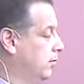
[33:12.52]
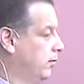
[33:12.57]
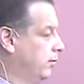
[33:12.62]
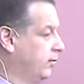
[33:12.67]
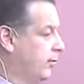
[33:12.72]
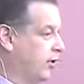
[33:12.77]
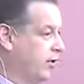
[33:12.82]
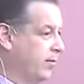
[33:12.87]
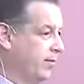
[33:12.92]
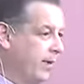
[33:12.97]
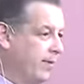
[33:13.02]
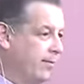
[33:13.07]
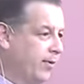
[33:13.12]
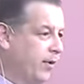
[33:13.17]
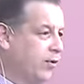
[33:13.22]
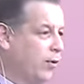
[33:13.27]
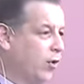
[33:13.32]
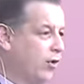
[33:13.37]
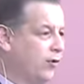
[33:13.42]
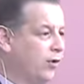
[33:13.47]
But remember
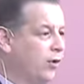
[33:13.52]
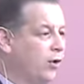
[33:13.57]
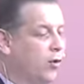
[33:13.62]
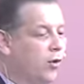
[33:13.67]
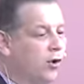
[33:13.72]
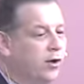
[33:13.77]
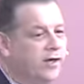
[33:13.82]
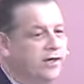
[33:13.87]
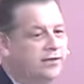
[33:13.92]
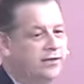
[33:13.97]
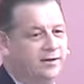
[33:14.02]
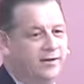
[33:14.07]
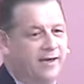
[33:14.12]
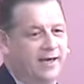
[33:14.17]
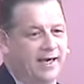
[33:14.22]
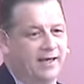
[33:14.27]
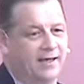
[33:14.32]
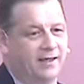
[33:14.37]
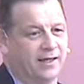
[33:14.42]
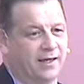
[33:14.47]
what the reward is at
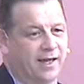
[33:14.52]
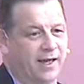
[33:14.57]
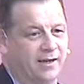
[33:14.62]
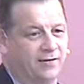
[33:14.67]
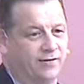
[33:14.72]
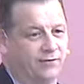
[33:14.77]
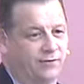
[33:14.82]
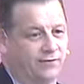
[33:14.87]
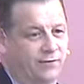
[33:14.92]
the end of life